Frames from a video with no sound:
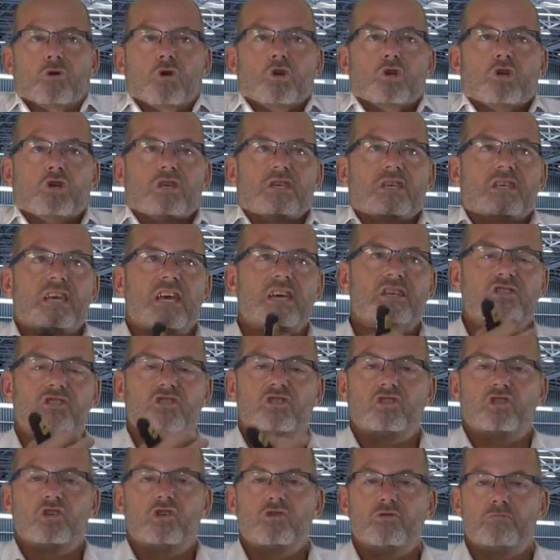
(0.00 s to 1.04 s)
Yes,
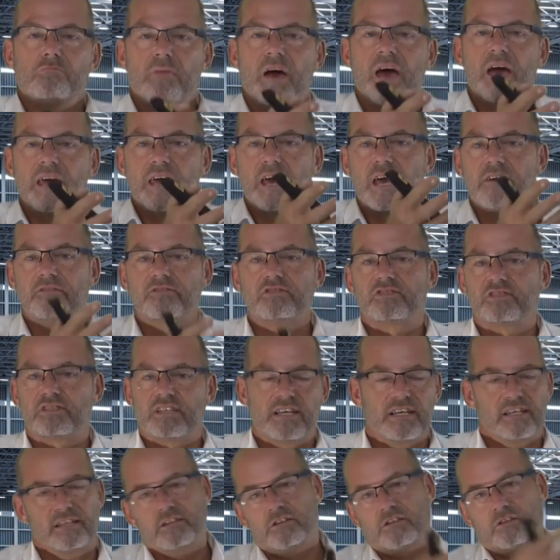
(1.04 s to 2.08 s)
you may have
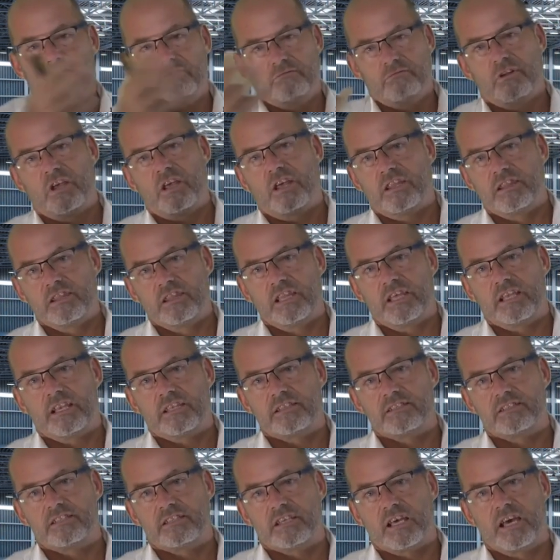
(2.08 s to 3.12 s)
seen that
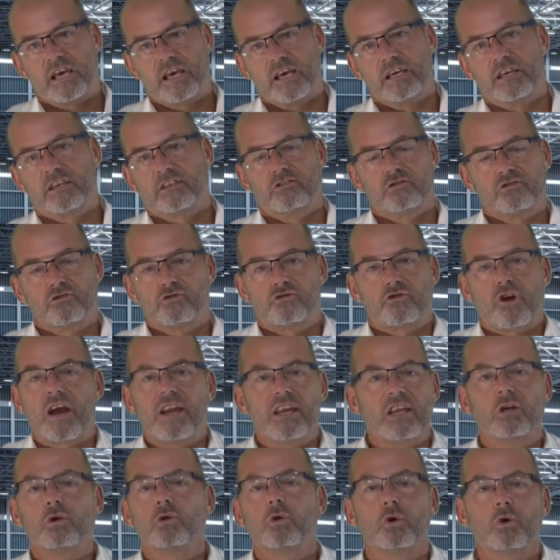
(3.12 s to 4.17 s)
it's a
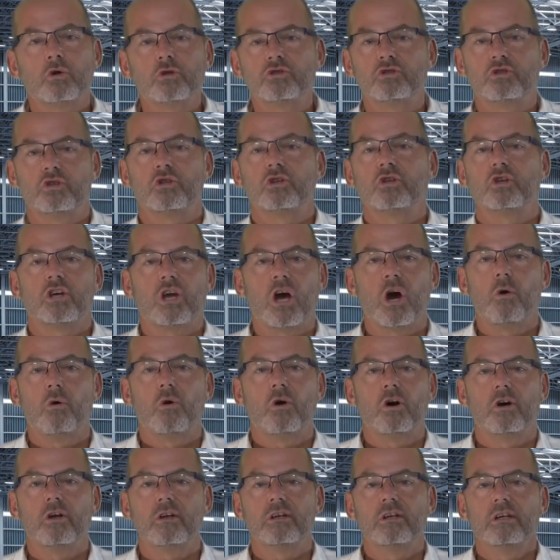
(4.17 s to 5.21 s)
training course you can go
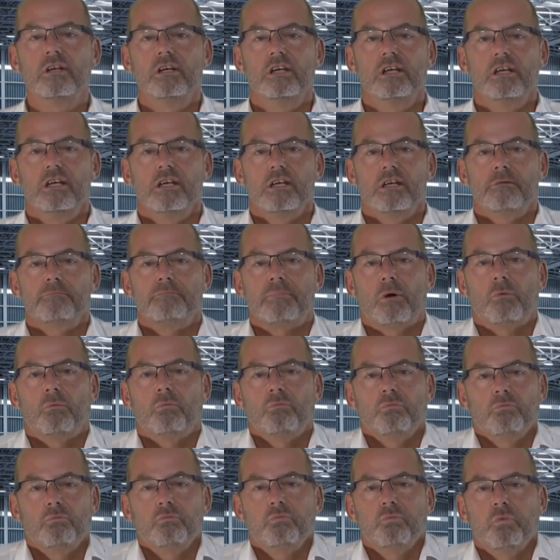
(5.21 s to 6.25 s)
on, but
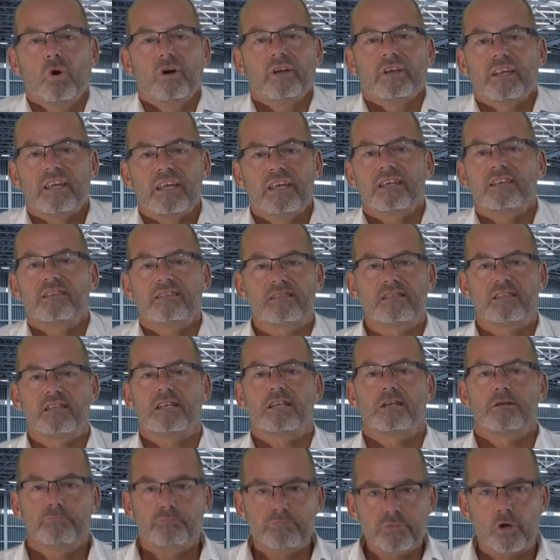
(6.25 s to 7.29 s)
what is
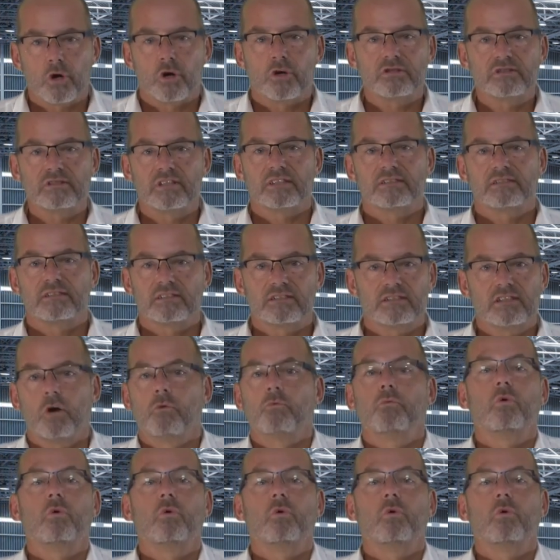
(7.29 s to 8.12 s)
the process itself?